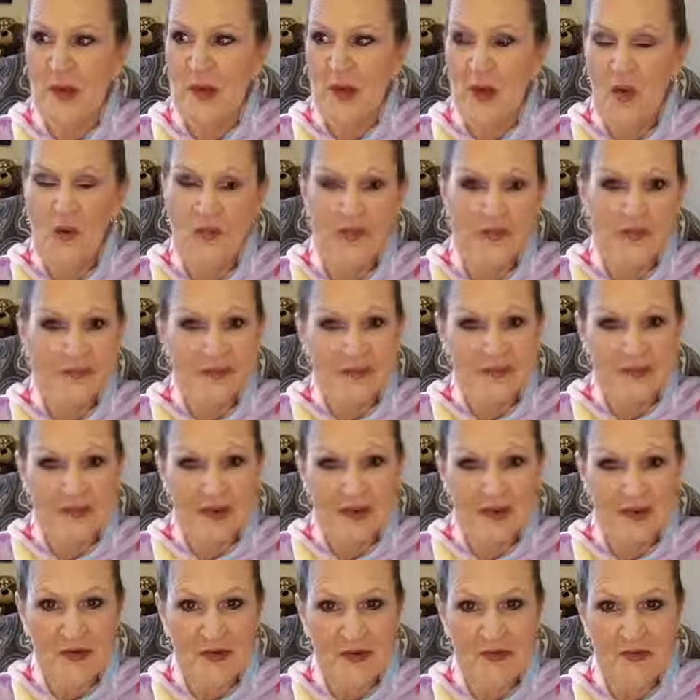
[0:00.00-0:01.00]
over
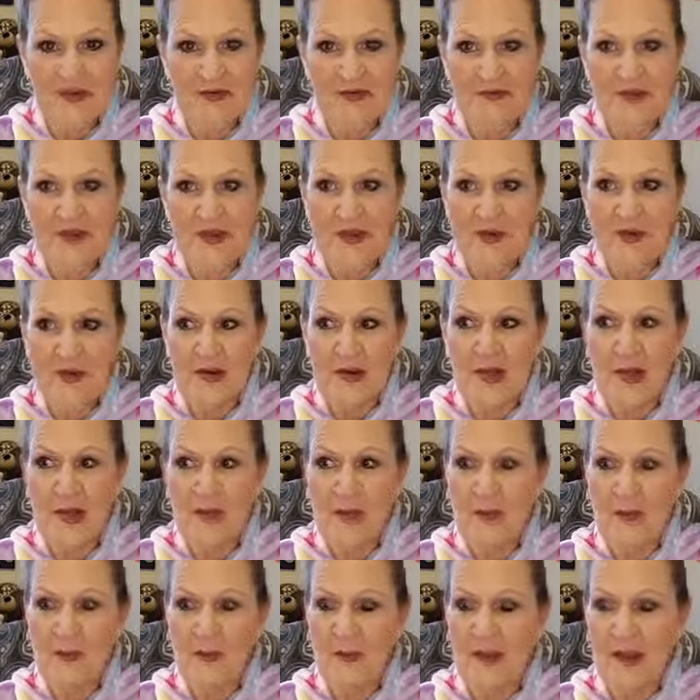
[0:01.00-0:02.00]
fifty years to figure it
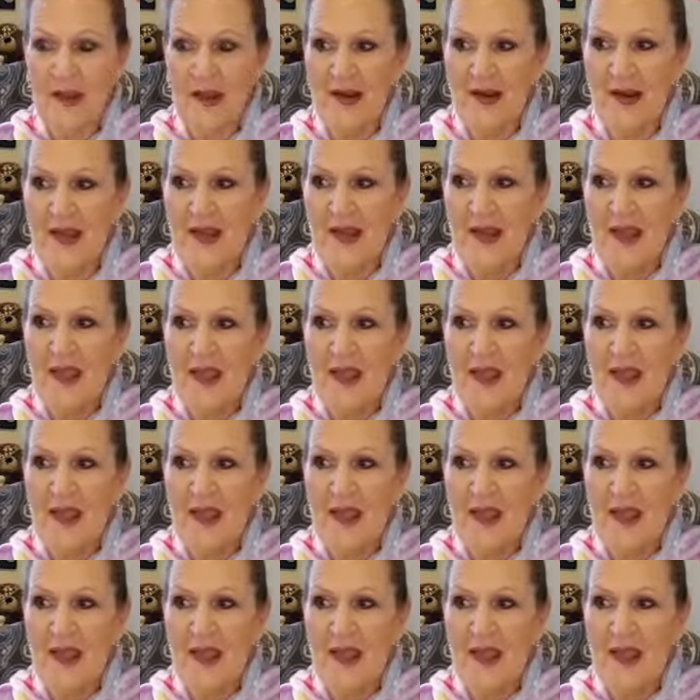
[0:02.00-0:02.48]
out, but